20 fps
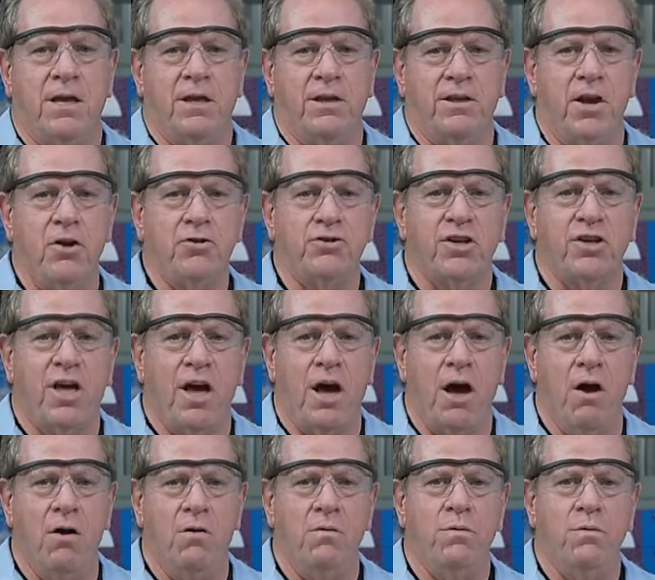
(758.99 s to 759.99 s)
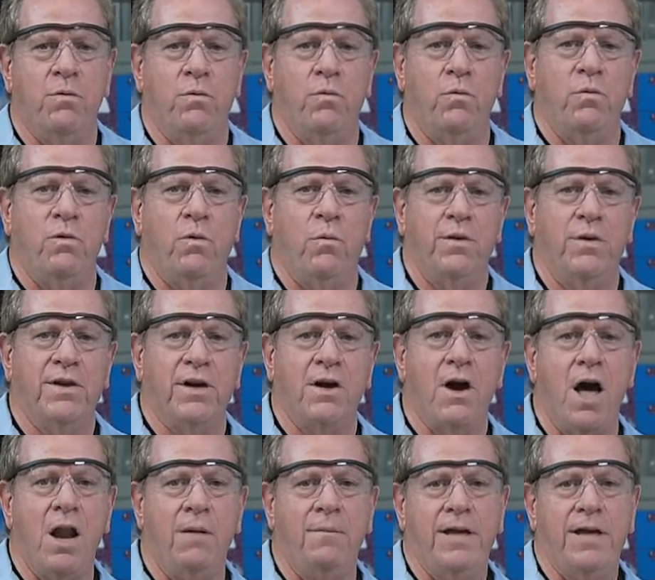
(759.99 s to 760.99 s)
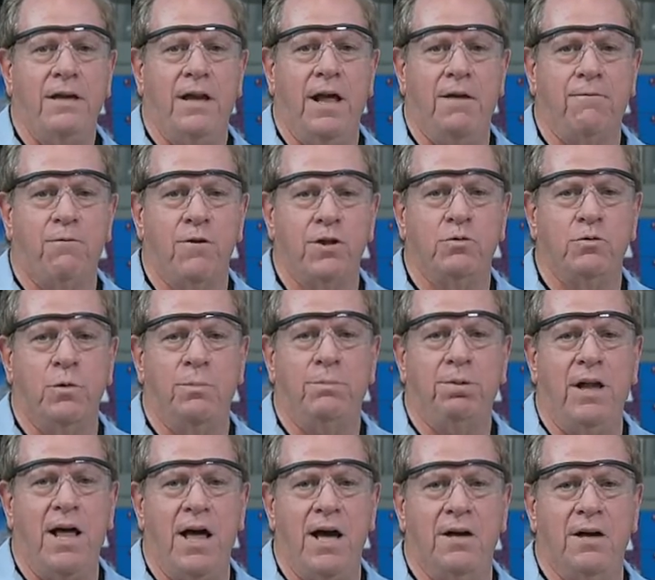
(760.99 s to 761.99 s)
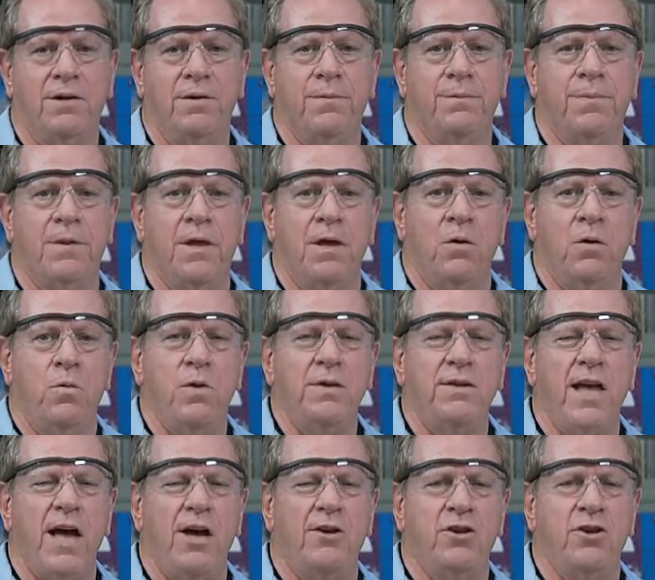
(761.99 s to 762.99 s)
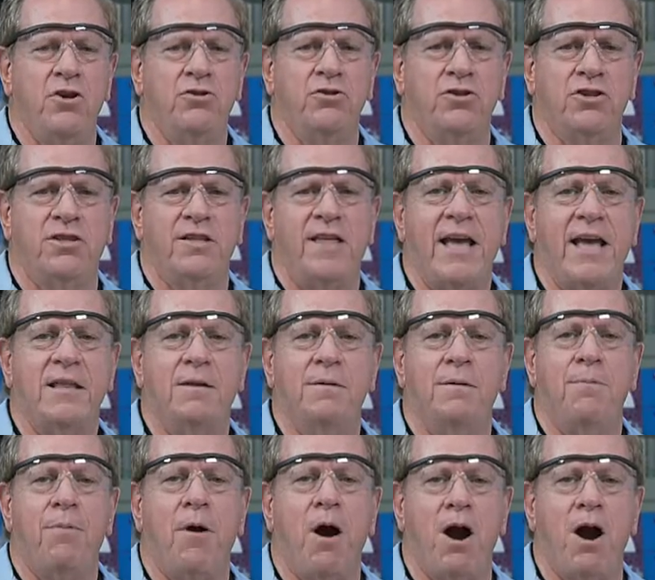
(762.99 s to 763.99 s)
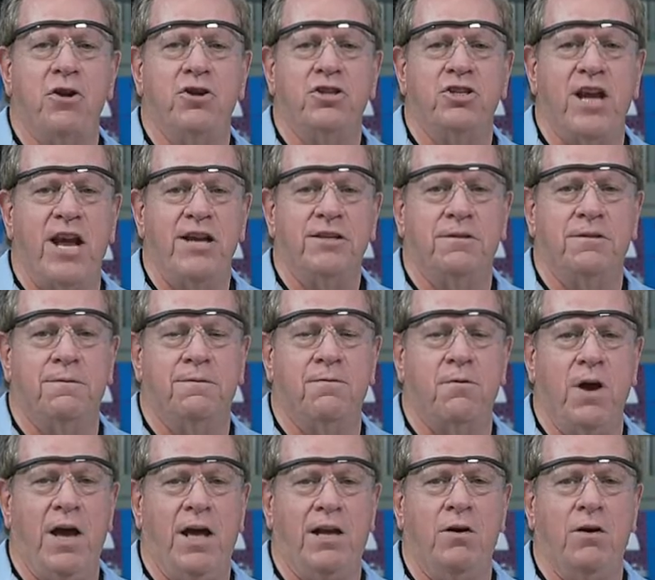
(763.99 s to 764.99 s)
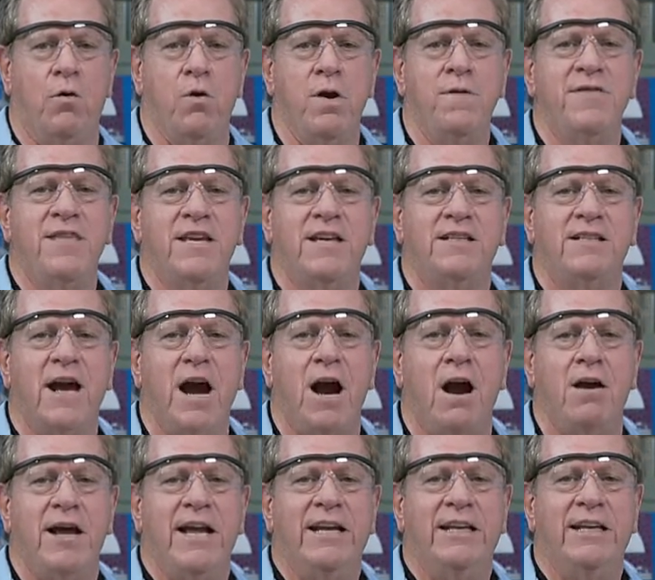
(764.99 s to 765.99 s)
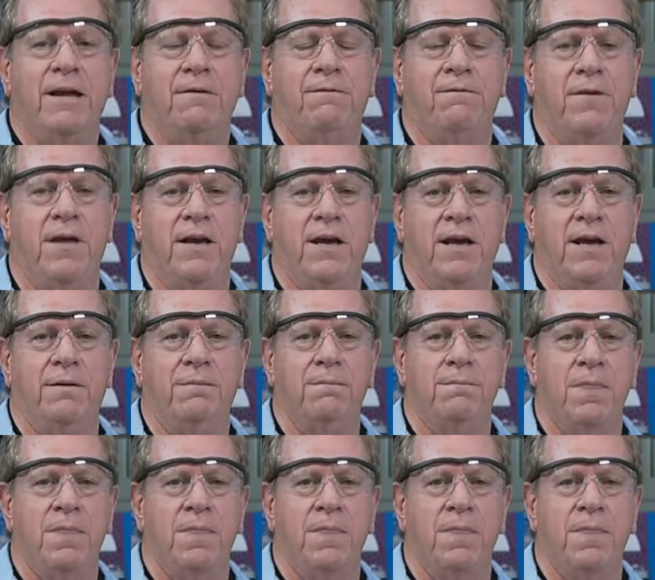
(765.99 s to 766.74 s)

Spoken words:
Years ago, when the column inlet frits would plug, we'd tell users to take them apart and change the frit, or even the entire inlet fitting.